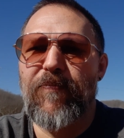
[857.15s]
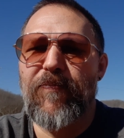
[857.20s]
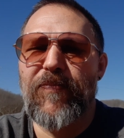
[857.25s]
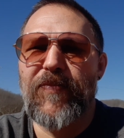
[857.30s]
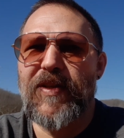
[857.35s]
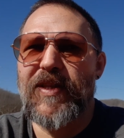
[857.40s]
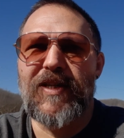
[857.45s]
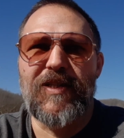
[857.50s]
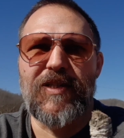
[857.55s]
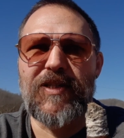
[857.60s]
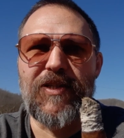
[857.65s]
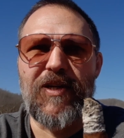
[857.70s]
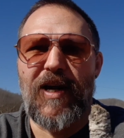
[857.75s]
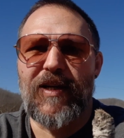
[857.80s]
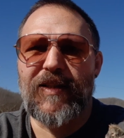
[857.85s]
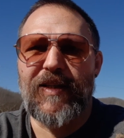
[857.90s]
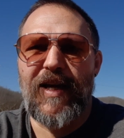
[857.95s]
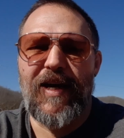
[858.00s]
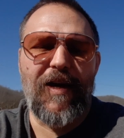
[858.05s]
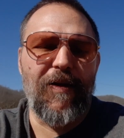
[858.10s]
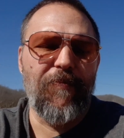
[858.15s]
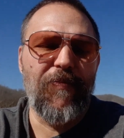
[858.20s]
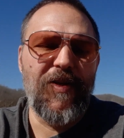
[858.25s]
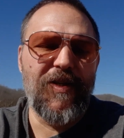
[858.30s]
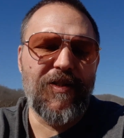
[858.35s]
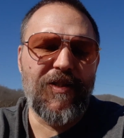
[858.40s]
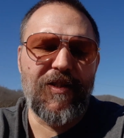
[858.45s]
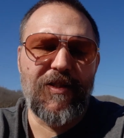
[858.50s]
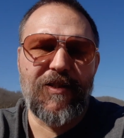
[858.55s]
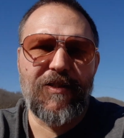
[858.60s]
This is not that. This
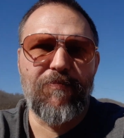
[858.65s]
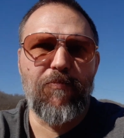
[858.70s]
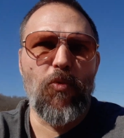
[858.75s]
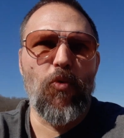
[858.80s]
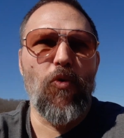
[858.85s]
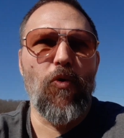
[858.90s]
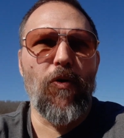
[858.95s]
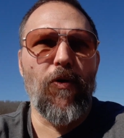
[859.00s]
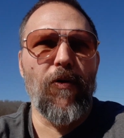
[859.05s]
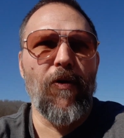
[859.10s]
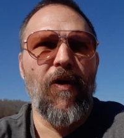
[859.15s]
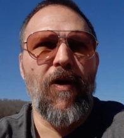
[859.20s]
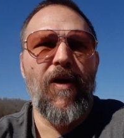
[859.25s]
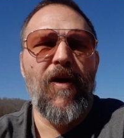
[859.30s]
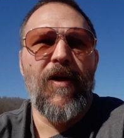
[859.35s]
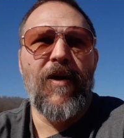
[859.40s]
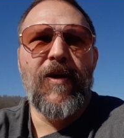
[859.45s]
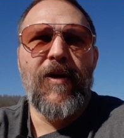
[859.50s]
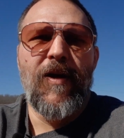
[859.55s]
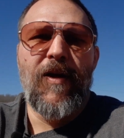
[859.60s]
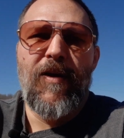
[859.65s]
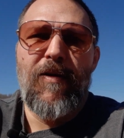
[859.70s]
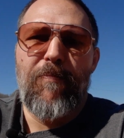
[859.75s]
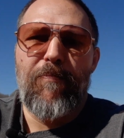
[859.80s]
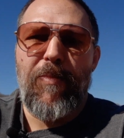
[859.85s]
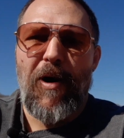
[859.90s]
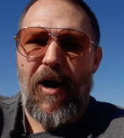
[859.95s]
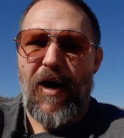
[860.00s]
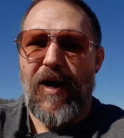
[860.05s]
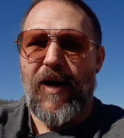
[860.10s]
is more
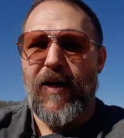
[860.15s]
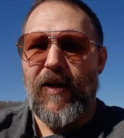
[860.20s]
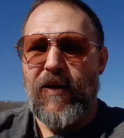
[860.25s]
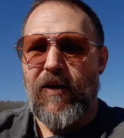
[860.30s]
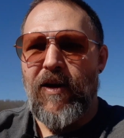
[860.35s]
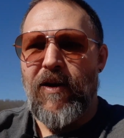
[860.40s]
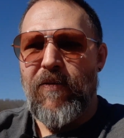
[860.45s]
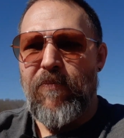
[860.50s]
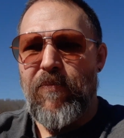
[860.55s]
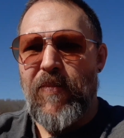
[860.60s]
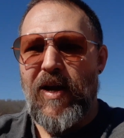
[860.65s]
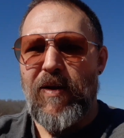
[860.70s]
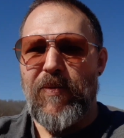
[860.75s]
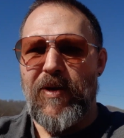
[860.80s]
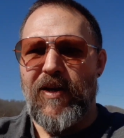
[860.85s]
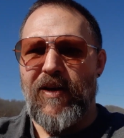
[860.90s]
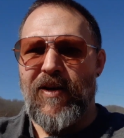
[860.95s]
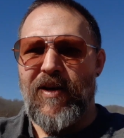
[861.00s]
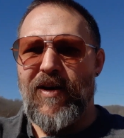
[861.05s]
pine, maybe.